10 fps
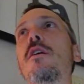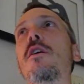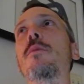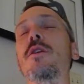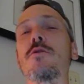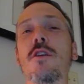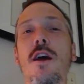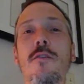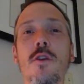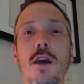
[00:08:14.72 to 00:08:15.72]
and you're going
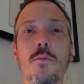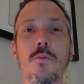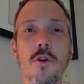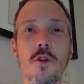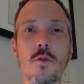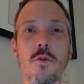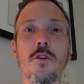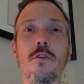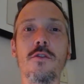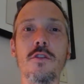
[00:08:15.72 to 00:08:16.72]
to have to kind of push
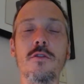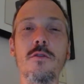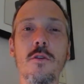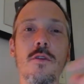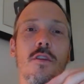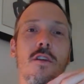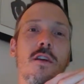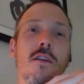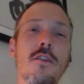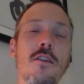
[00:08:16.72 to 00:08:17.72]
yourself to do those
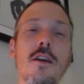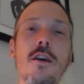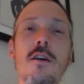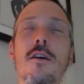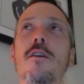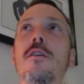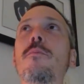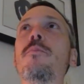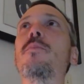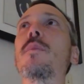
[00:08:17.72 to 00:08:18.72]
things,
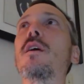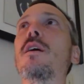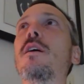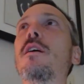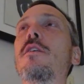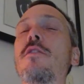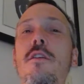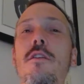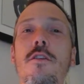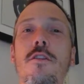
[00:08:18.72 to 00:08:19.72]

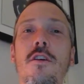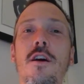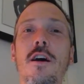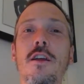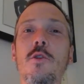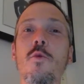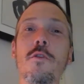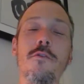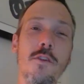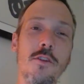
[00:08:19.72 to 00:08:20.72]
since you
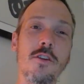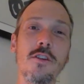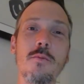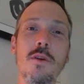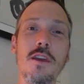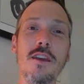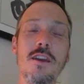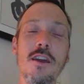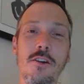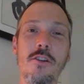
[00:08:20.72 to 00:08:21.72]
won't physically
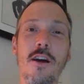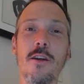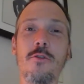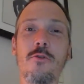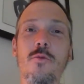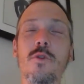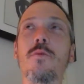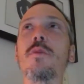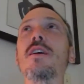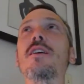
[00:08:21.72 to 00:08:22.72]
be in a classroom
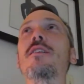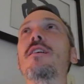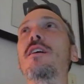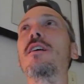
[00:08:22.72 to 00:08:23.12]
with me.